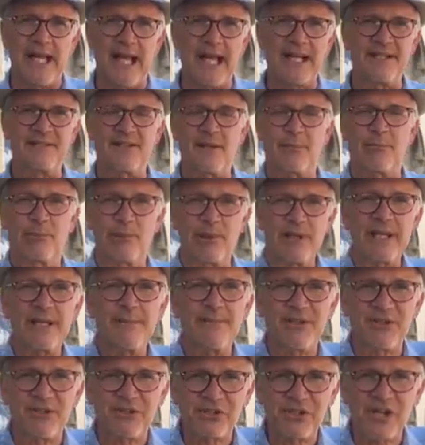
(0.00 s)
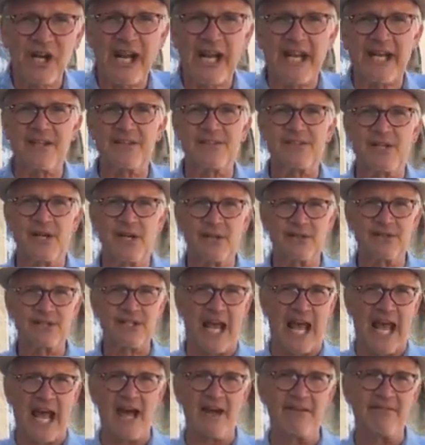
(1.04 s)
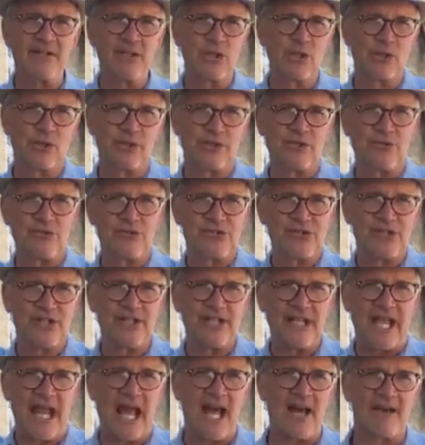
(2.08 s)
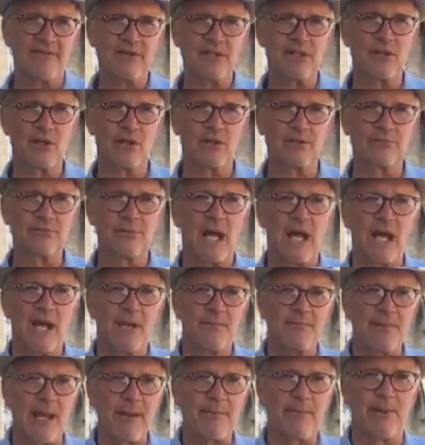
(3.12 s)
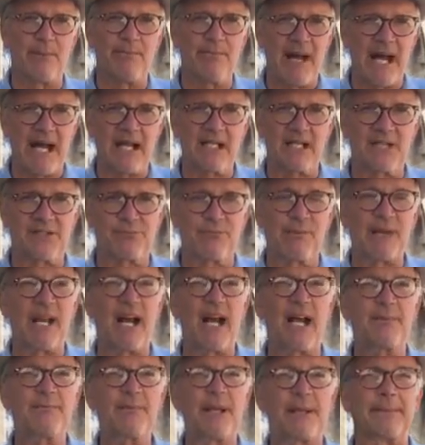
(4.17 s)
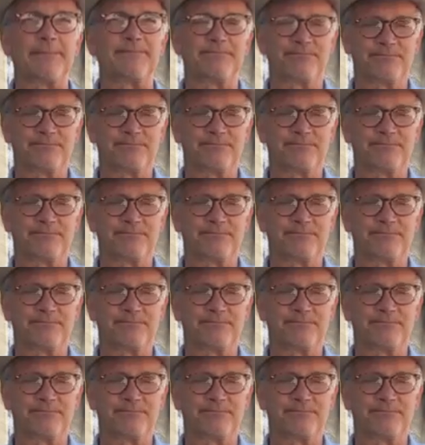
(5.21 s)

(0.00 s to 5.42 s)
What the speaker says: and to bring him in chains here to Avignon. You see the Avignon papal palace behind me.